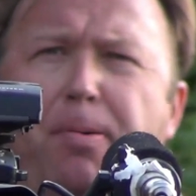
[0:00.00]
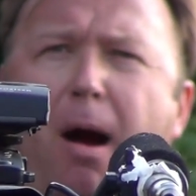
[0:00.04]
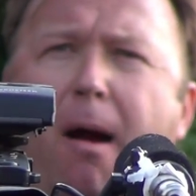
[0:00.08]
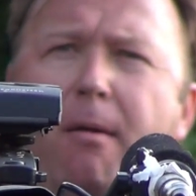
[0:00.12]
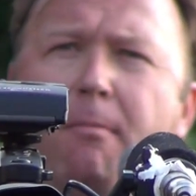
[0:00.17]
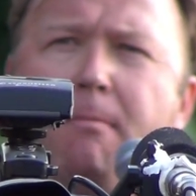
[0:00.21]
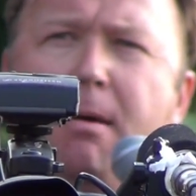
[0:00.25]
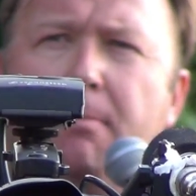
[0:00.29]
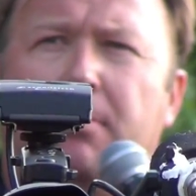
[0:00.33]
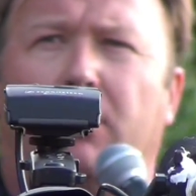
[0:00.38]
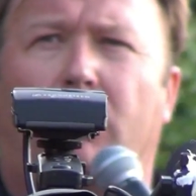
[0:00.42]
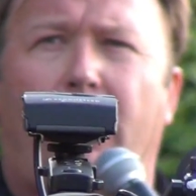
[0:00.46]

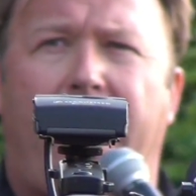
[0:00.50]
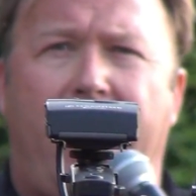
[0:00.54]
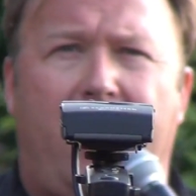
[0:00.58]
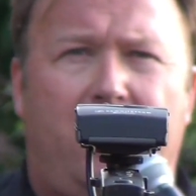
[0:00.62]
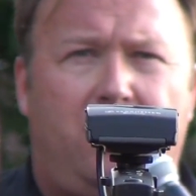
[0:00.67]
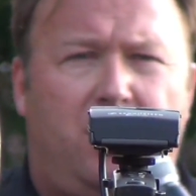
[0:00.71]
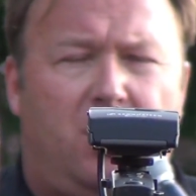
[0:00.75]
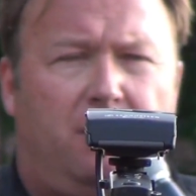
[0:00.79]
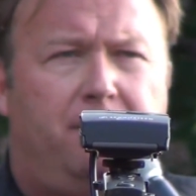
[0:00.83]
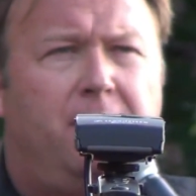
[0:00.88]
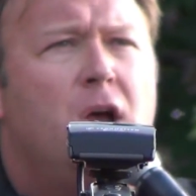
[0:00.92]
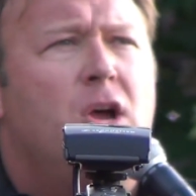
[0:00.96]
Department
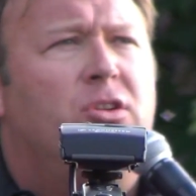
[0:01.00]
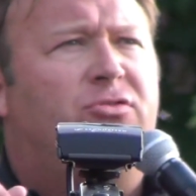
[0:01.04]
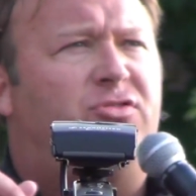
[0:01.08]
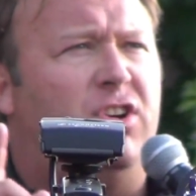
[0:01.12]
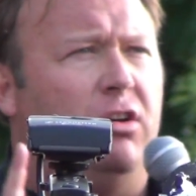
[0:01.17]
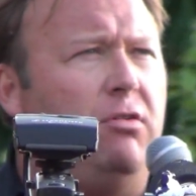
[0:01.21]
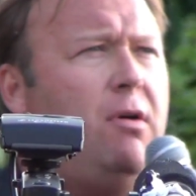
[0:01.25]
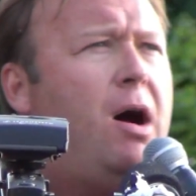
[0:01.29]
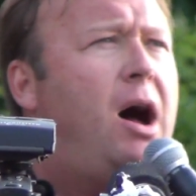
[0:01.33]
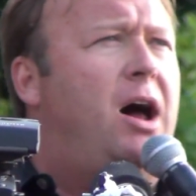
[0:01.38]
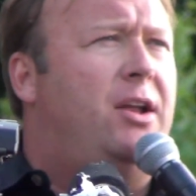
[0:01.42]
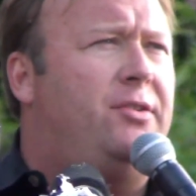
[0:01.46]
Memorandum
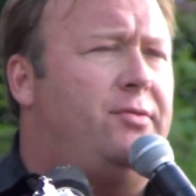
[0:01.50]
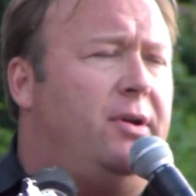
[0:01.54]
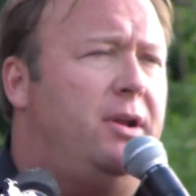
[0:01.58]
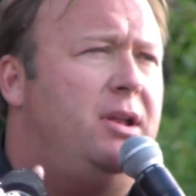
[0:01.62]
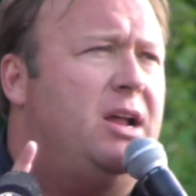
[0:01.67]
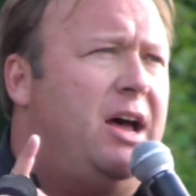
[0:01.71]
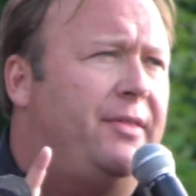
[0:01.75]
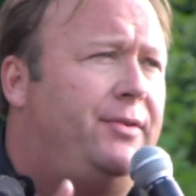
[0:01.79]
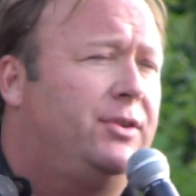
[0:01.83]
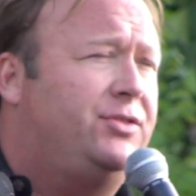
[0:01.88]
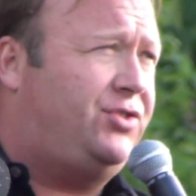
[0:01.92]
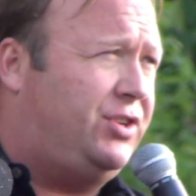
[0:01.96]
200
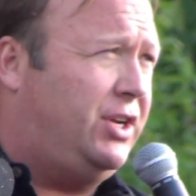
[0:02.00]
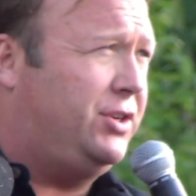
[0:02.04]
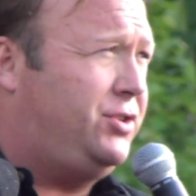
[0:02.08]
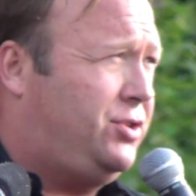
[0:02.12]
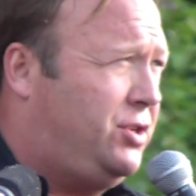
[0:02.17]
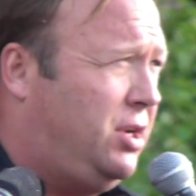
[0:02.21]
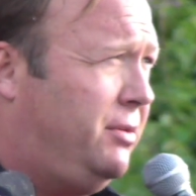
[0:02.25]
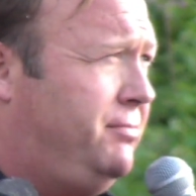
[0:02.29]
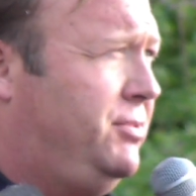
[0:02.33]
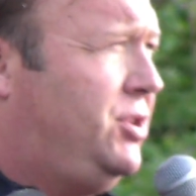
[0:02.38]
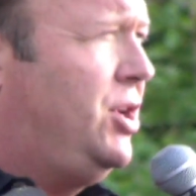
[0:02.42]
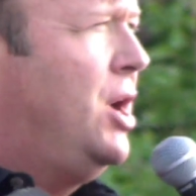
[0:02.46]
and other
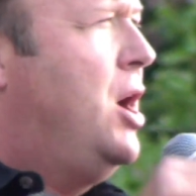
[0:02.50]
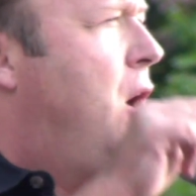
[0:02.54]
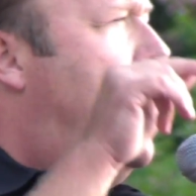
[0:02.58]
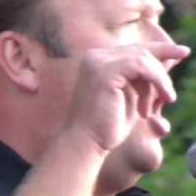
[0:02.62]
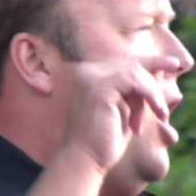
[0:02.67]
systems,